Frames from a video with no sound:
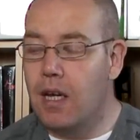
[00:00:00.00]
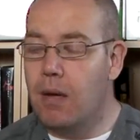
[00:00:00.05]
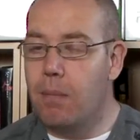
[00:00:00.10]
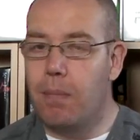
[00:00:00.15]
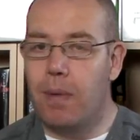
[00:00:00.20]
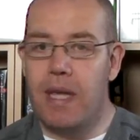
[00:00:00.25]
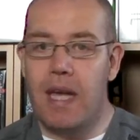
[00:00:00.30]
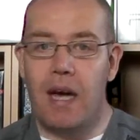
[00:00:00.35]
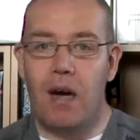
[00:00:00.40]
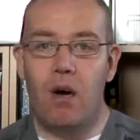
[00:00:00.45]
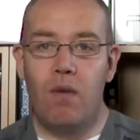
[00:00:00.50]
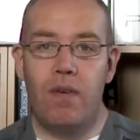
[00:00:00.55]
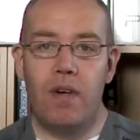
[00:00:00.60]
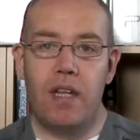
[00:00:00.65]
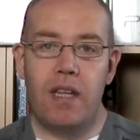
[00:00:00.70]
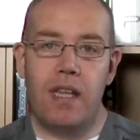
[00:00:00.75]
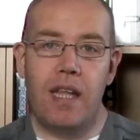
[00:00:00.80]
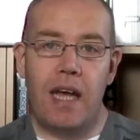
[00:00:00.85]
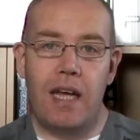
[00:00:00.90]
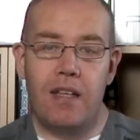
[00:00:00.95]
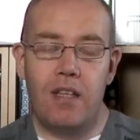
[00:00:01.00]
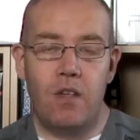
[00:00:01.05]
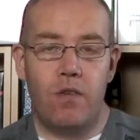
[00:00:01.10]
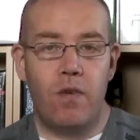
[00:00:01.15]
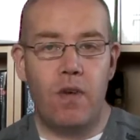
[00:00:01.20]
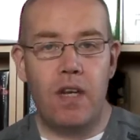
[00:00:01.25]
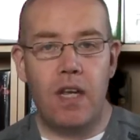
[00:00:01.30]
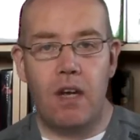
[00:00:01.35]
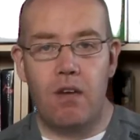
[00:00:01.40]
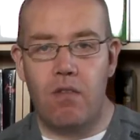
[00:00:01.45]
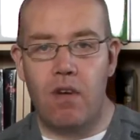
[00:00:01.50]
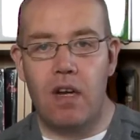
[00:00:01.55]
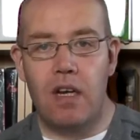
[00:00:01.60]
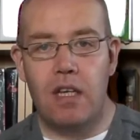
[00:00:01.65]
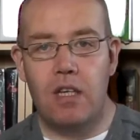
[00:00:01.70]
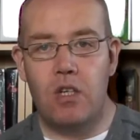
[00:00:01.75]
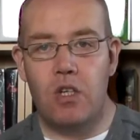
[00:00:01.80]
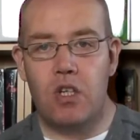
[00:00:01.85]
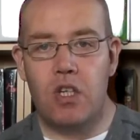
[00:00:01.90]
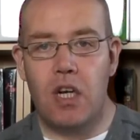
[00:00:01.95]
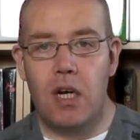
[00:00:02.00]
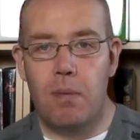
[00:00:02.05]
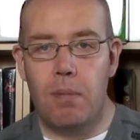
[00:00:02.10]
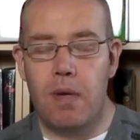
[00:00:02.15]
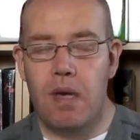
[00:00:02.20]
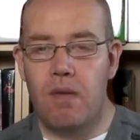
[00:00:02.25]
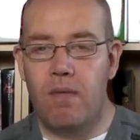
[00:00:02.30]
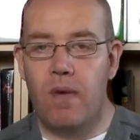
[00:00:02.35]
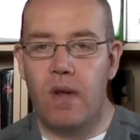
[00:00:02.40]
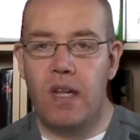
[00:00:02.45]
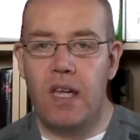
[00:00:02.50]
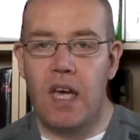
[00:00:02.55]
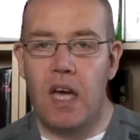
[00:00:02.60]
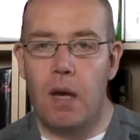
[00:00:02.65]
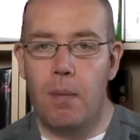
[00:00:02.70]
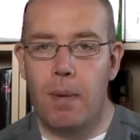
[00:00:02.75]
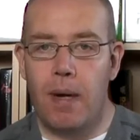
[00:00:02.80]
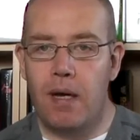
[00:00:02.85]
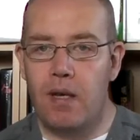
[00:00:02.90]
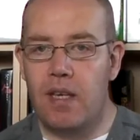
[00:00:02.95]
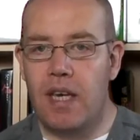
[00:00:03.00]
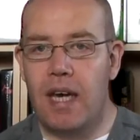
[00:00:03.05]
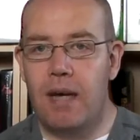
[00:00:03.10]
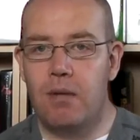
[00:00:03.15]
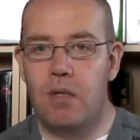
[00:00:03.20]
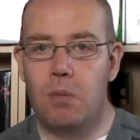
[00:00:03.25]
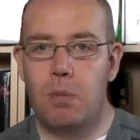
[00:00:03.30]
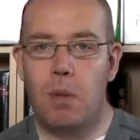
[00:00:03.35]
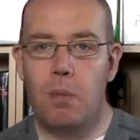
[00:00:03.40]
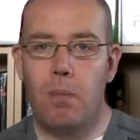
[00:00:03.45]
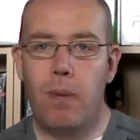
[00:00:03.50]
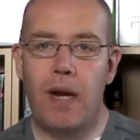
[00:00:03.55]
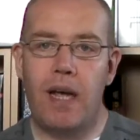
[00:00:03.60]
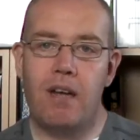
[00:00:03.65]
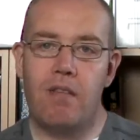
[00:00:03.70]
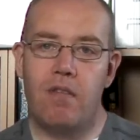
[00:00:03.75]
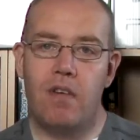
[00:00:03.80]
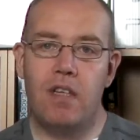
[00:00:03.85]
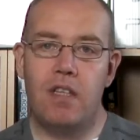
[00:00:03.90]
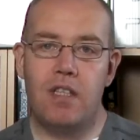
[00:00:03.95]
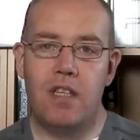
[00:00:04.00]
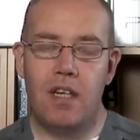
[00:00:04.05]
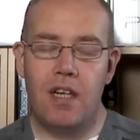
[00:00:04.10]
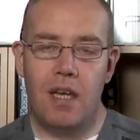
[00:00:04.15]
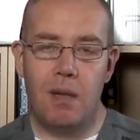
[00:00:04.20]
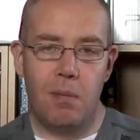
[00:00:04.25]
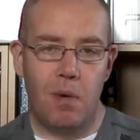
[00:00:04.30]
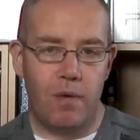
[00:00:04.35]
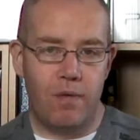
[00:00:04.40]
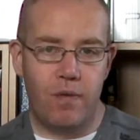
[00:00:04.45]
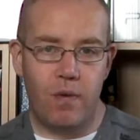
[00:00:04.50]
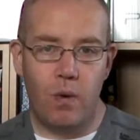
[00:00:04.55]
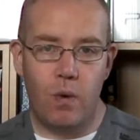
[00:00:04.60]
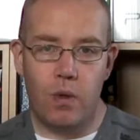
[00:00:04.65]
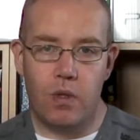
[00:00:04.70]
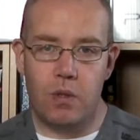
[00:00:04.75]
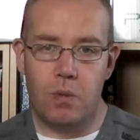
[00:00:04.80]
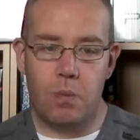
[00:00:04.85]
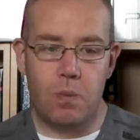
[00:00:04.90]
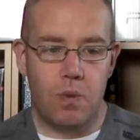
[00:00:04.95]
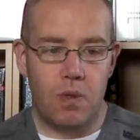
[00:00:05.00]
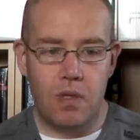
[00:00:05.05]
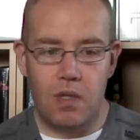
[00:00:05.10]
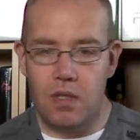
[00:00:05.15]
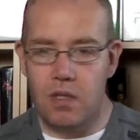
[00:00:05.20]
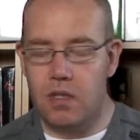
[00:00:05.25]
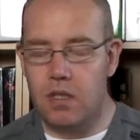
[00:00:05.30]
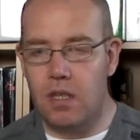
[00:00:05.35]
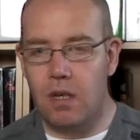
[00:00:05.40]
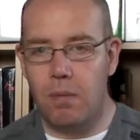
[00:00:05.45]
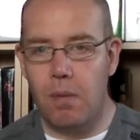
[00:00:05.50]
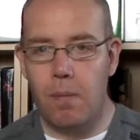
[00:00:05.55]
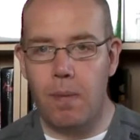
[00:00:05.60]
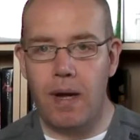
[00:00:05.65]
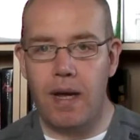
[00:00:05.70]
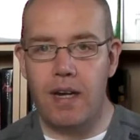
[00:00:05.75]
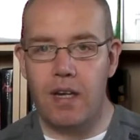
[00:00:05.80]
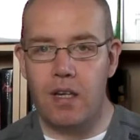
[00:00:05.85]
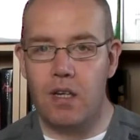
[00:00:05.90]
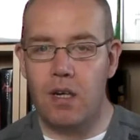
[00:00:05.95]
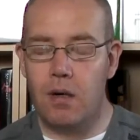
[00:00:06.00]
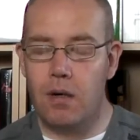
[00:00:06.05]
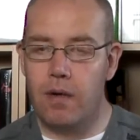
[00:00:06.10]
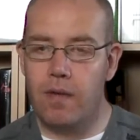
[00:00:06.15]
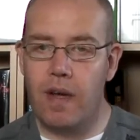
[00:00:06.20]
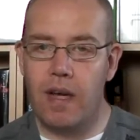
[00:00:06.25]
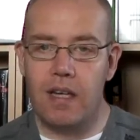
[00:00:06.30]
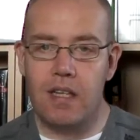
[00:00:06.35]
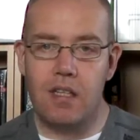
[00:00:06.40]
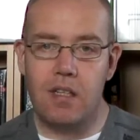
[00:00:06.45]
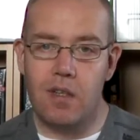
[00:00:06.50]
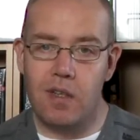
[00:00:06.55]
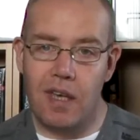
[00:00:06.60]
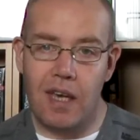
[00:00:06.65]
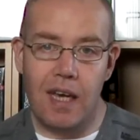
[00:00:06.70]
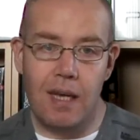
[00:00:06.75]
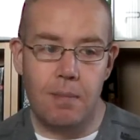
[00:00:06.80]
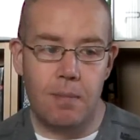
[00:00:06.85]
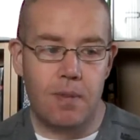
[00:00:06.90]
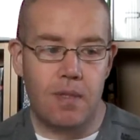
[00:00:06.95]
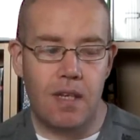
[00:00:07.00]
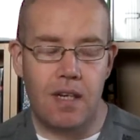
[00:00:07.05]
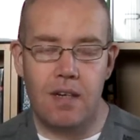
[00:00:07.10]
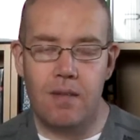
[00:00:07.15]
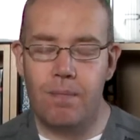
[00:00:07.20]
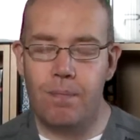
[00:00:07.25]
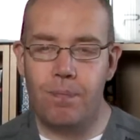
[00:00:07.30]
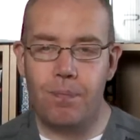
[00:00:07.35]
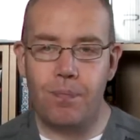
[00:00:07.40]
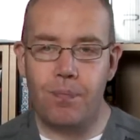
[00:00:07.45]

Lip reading: But yeah, other than that, this video really is just going to be a video about games I've been playing recently and my thoughts, because I've been playing a couple of excellent games and